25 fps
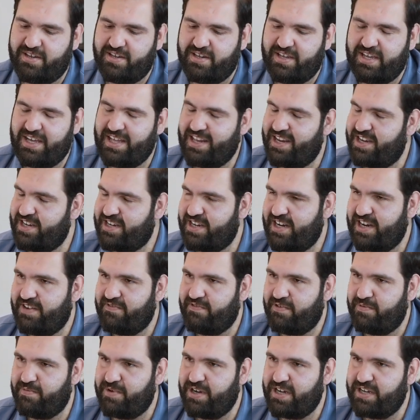English
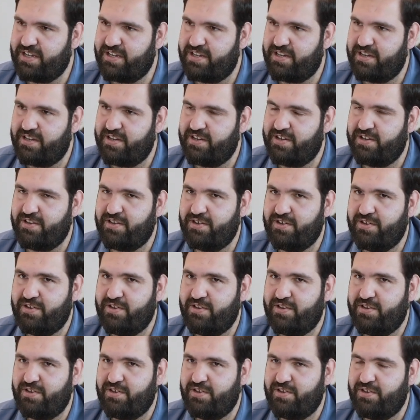alphabets.
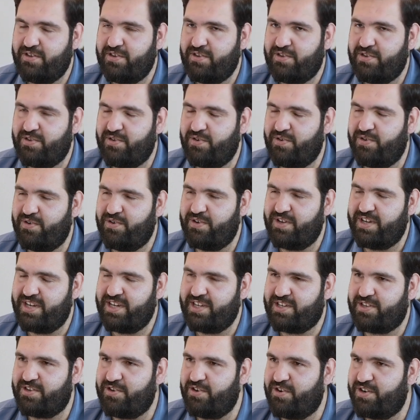So
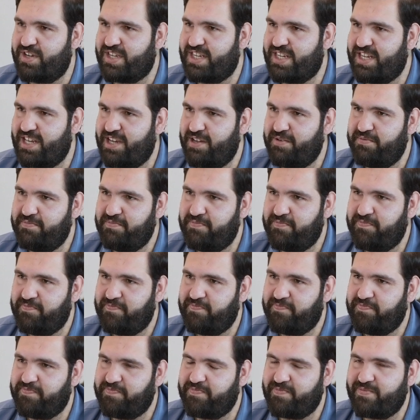it's not same.
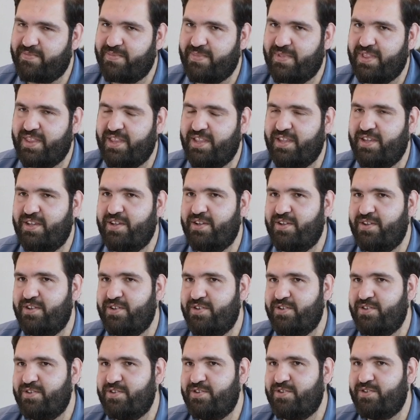
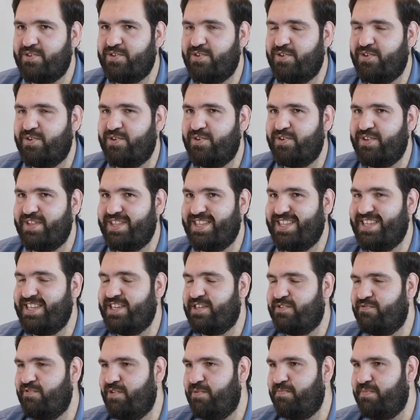So
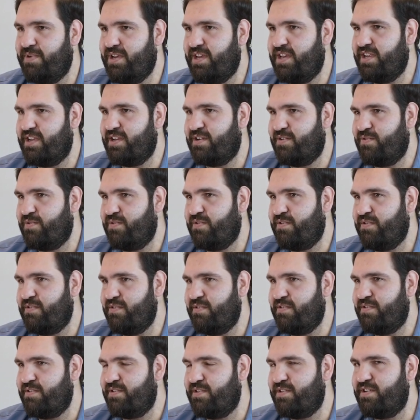this will be
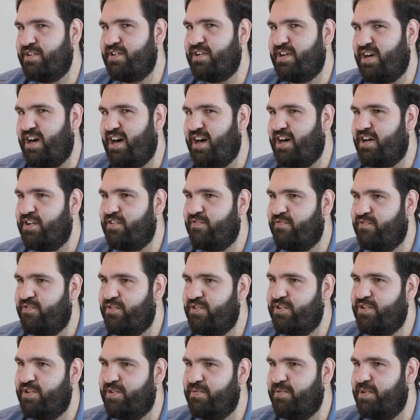hard
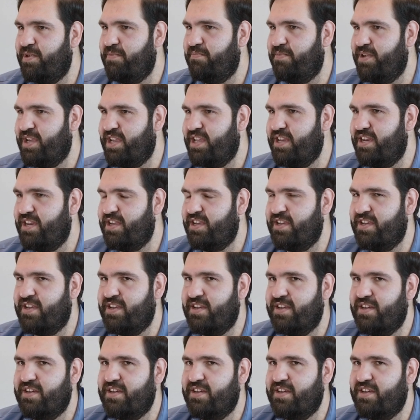for you in beginning,